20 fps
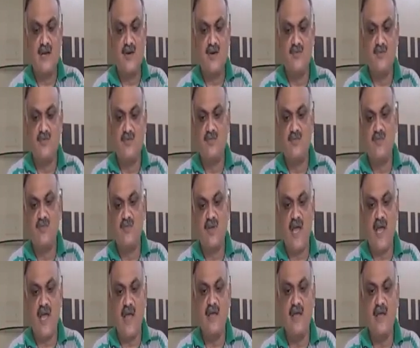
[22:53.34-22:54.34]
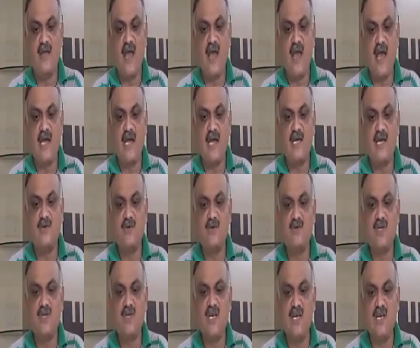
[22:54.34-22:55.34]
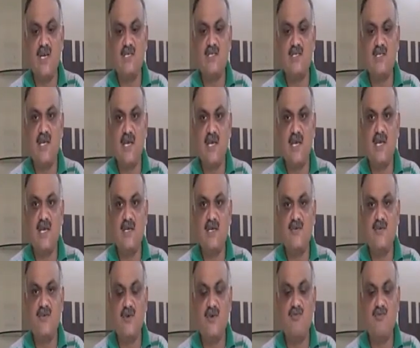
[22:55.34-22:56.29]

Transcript: Now, in acute case taking,